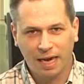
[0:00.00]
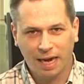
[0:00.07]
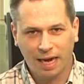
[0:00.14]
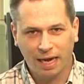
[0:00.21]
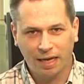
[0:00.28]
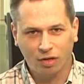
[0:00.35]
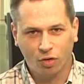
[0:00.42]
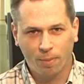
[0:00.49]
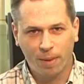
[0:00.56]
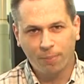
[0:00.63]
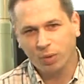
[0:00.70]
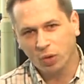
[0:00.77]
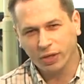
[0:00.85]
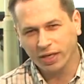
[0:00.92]
And I
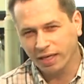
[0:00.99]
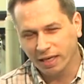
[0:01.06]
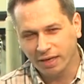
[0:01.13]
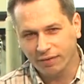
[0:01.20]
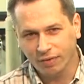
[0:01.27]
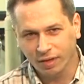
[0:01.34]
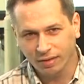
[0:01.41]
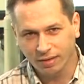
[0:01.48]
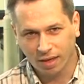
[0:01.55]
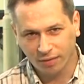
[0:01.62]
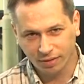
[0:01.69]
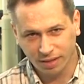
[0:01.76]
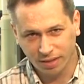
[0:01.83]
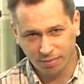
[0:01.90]
remember looking at leaflets
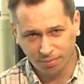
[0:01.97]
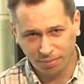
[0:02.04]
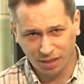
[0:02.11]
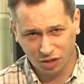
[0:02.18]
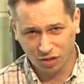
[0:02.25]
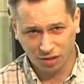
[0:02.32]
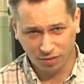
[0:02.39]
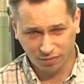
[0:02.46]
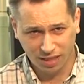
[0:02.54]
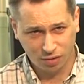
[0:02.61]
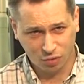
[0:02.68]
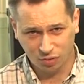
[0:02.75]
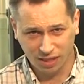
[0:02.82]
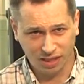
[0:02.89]
covered in pictures of
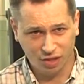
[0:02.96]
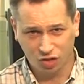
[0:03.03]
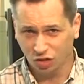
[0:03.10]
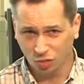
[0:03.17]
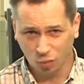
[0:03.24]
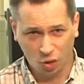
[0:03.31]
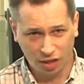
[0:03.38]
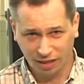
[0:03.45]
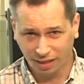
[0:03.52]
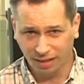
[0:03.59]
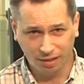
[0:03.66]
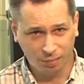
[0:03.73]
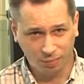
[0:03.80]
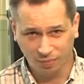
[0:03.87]
dental technicians
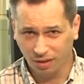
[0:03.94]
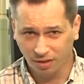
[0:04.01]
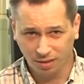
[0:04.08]
working and,